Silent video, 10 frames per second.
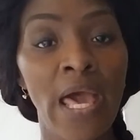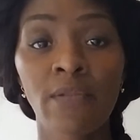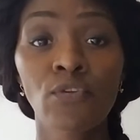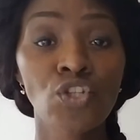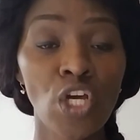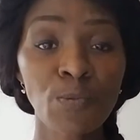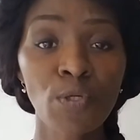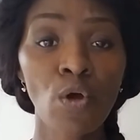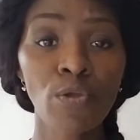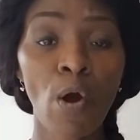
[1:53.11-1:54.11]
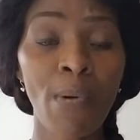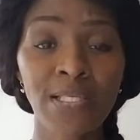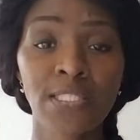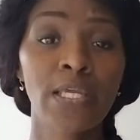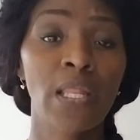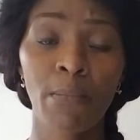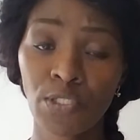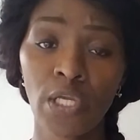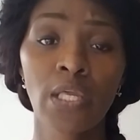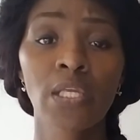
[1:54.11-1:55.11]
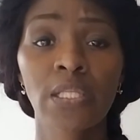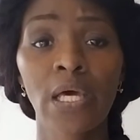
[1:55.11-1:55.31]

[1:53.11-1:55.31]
And if you judge me on, you on my singing, I'm gonna tell you get